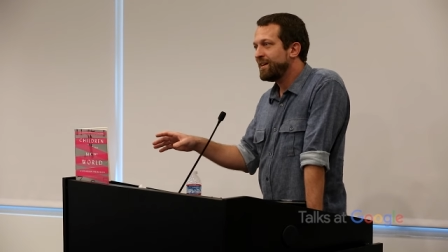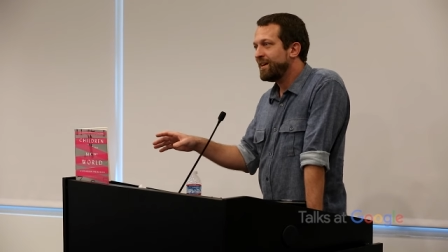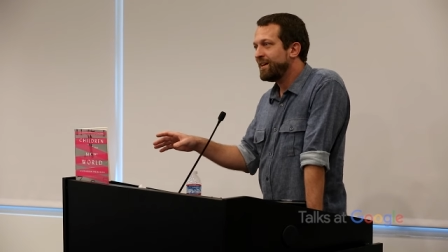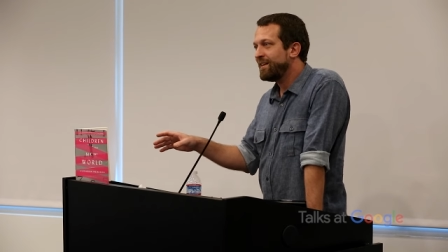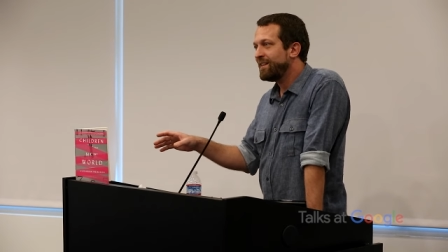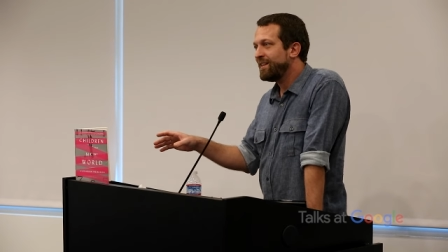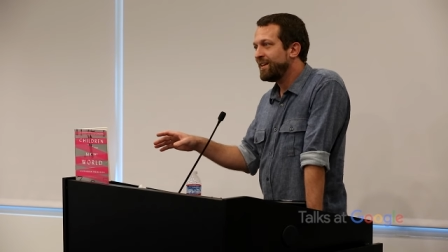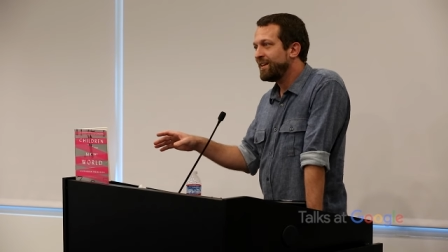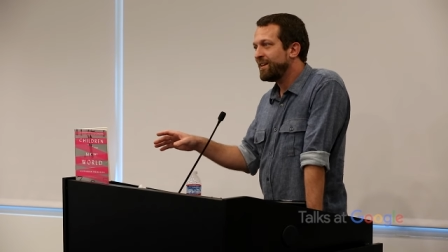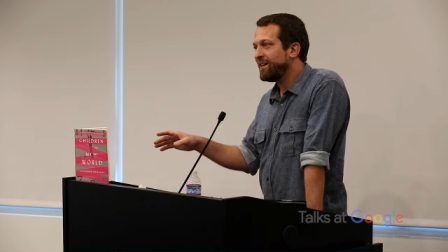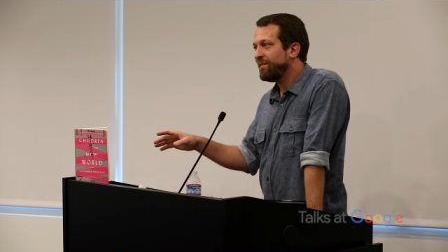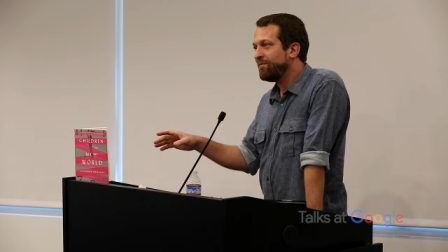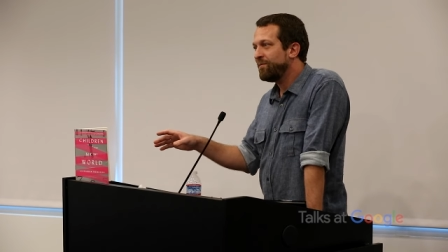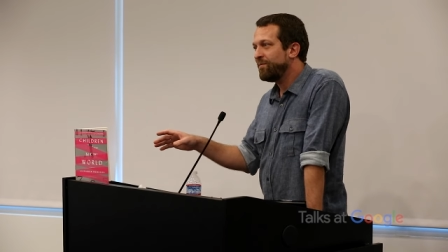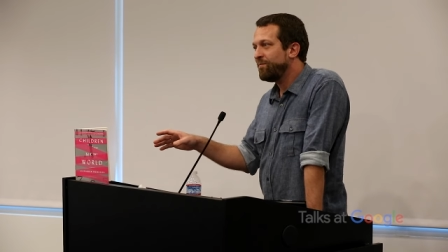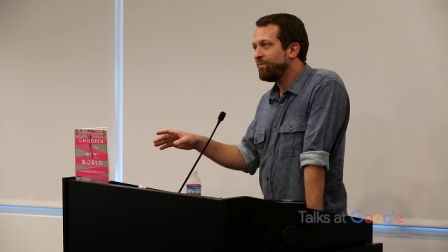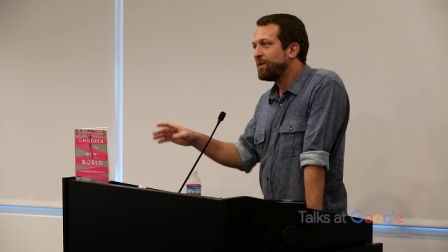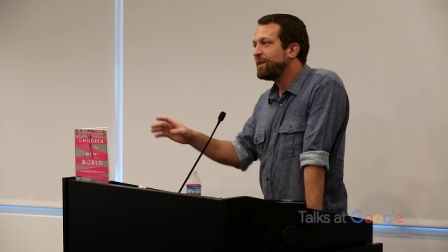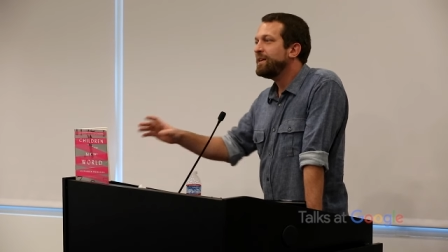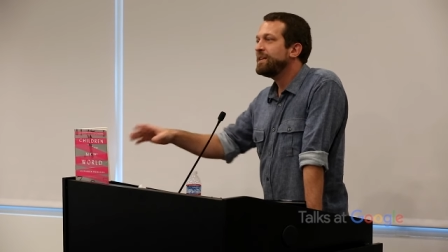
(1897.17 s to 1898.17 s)
I think,
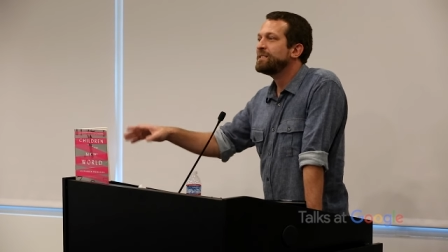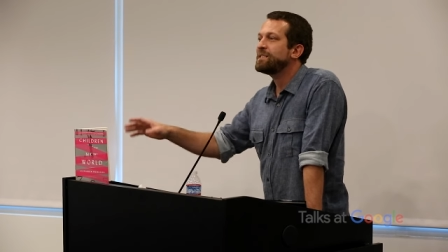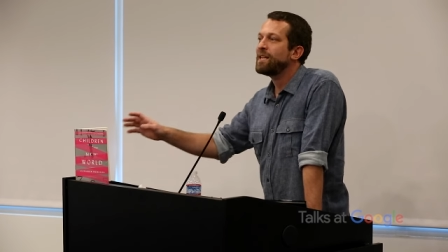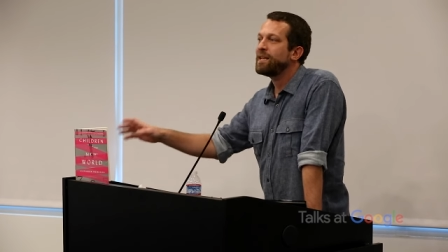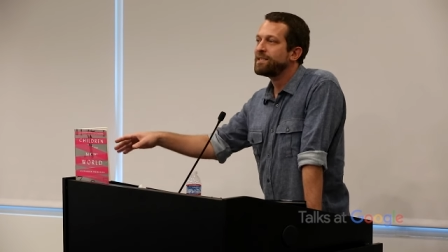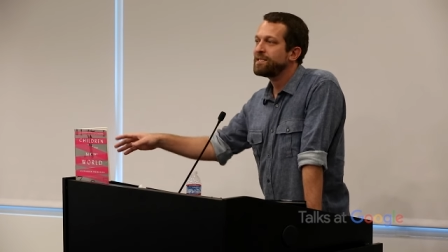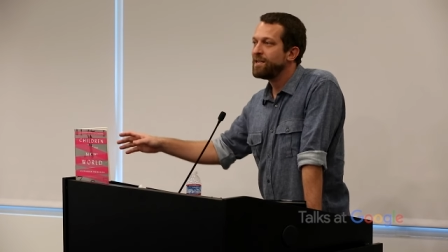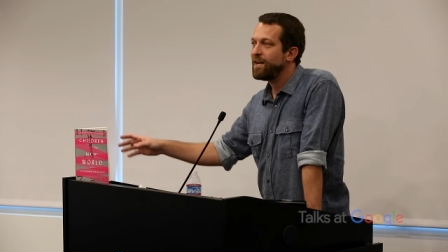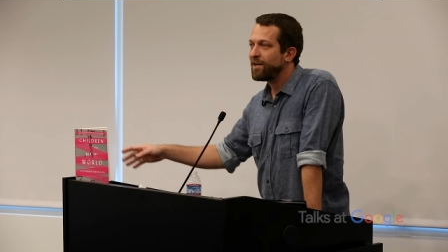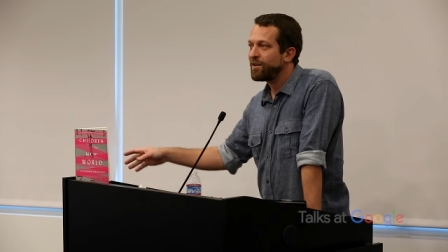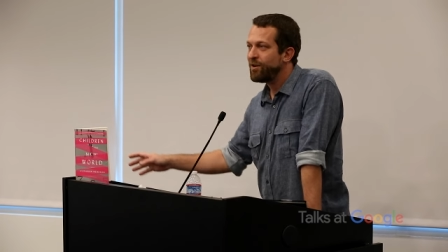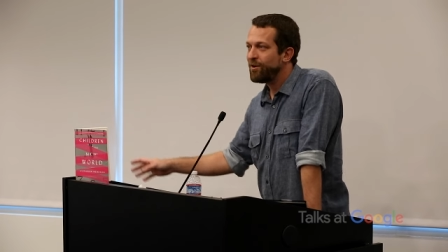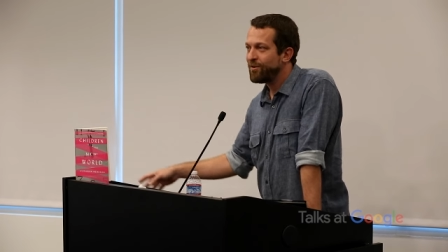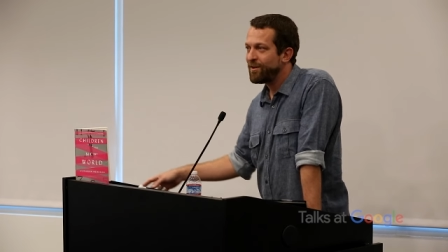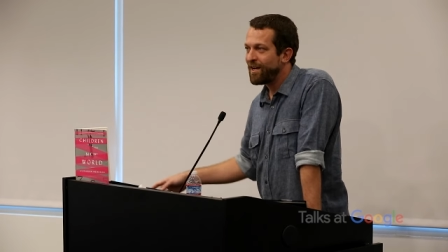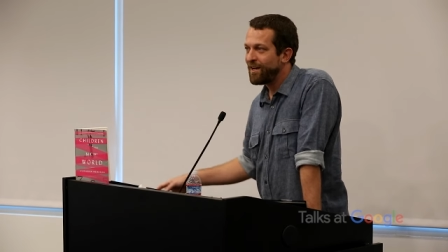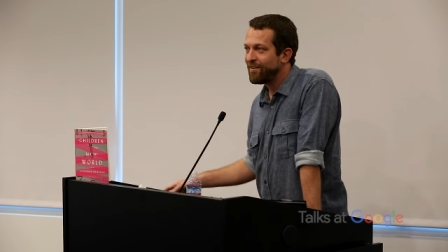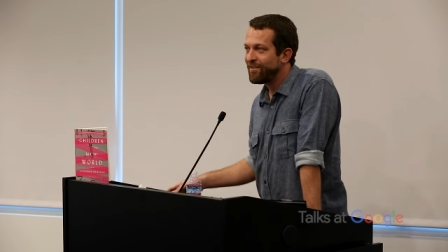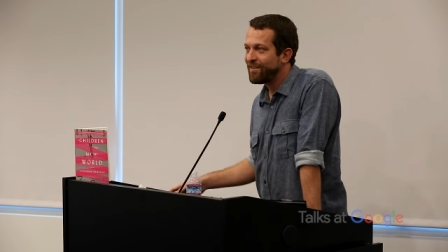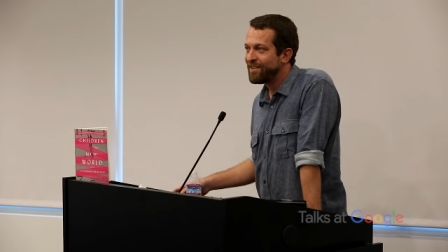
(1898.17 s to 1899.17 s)
of please let's not go
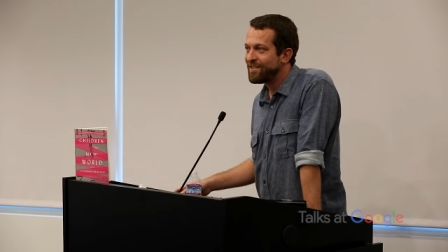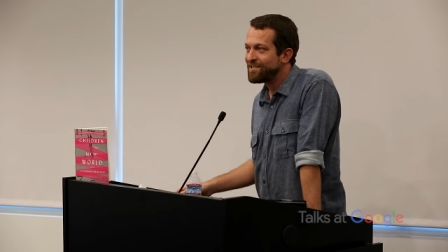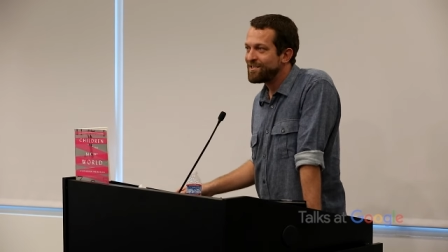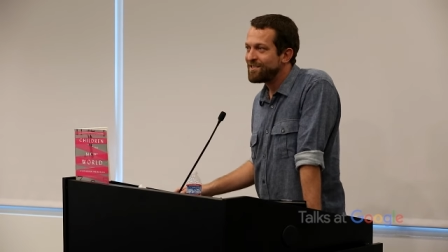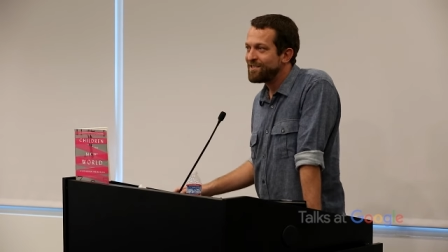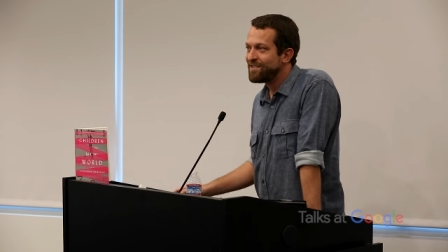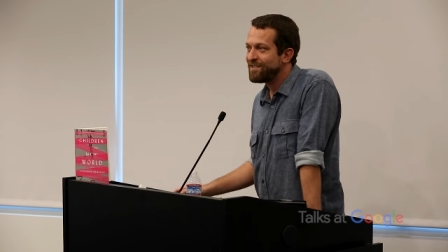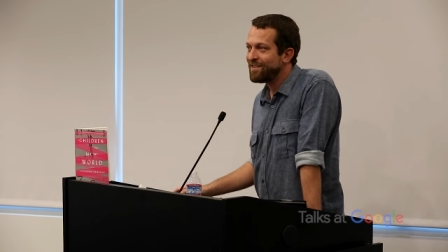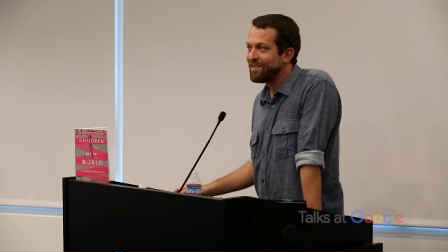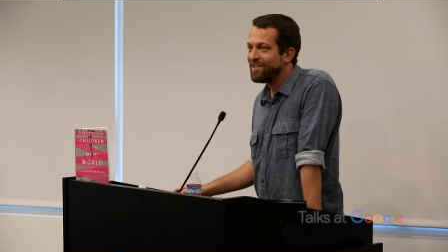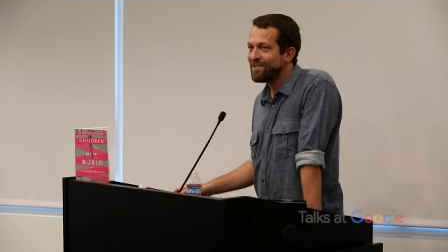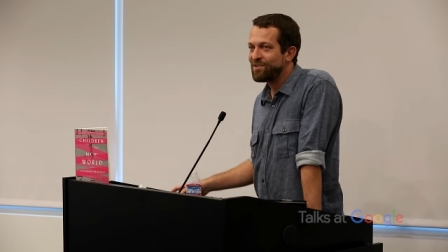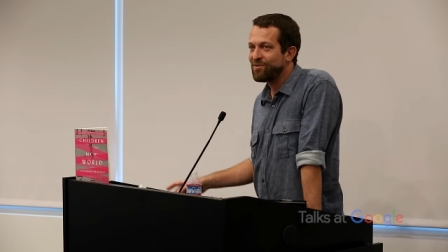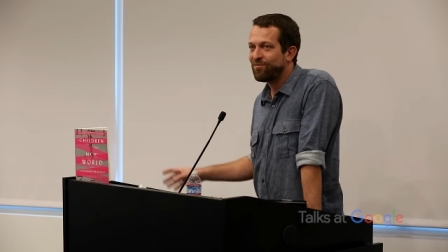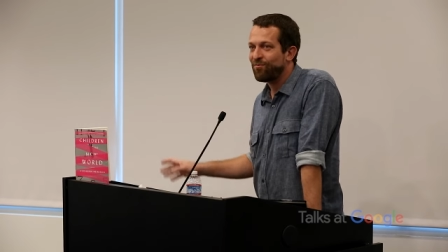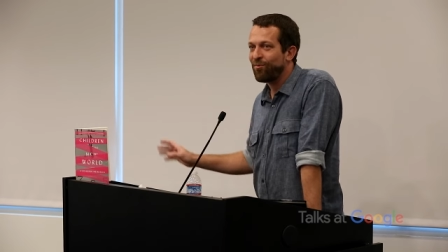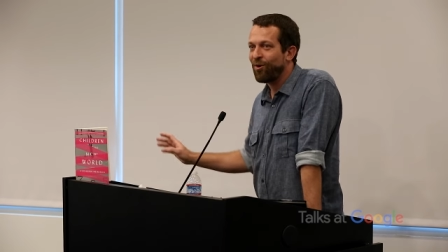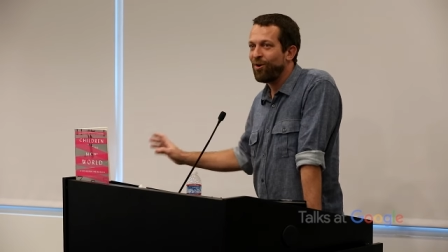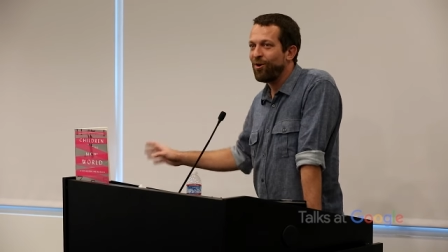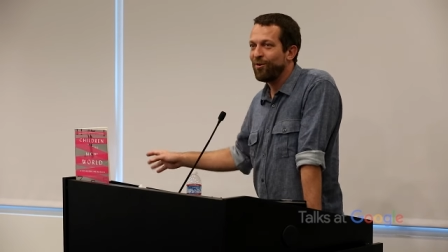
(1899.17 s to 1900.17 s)
down this, this
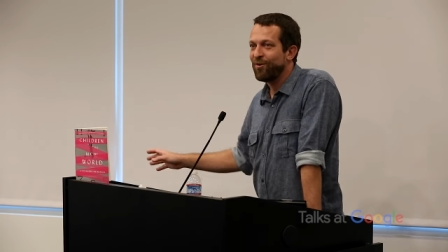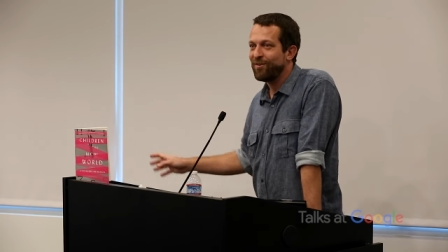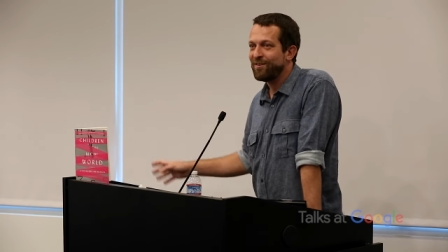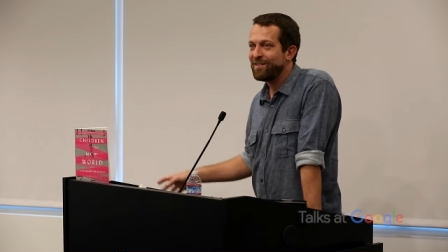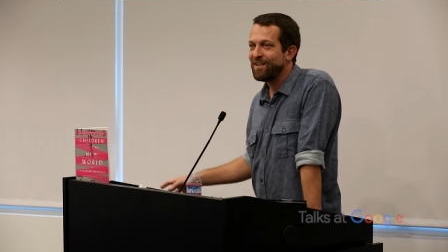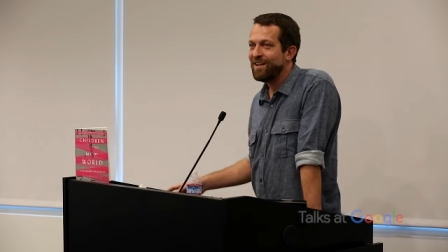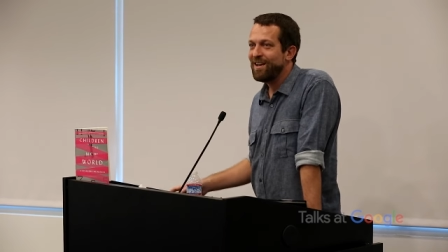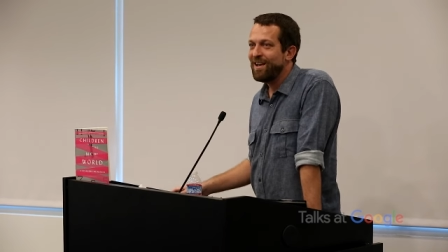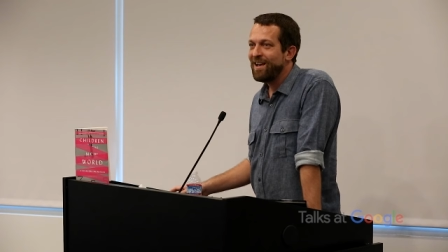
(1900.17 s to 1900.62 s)
road.